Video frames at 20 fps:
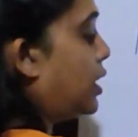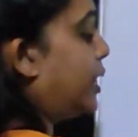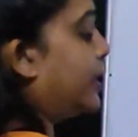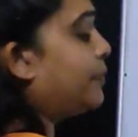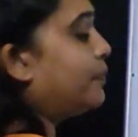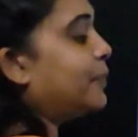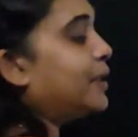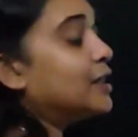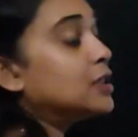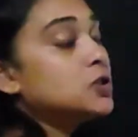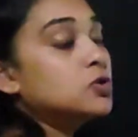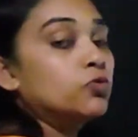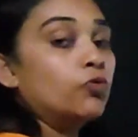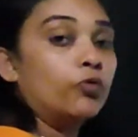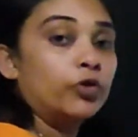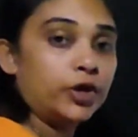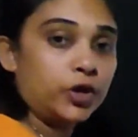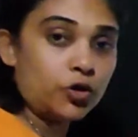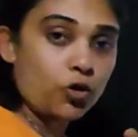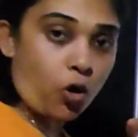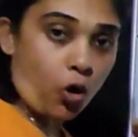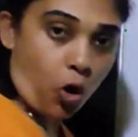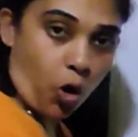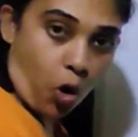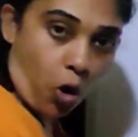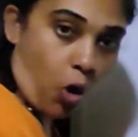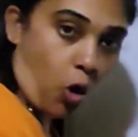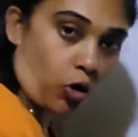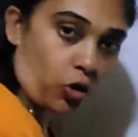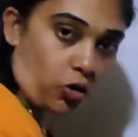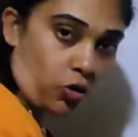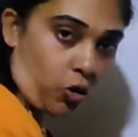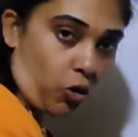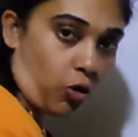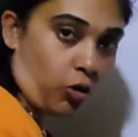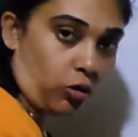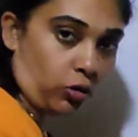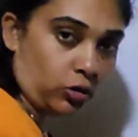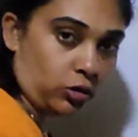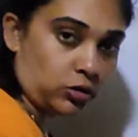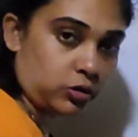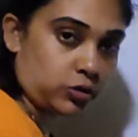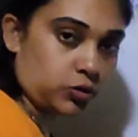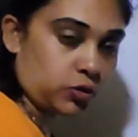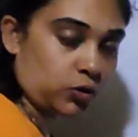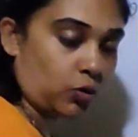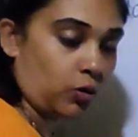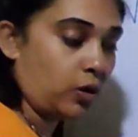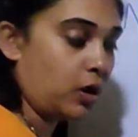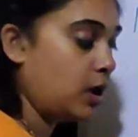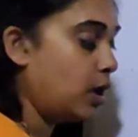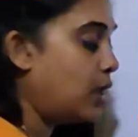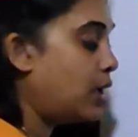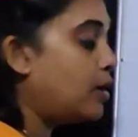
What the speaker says: It means we all also.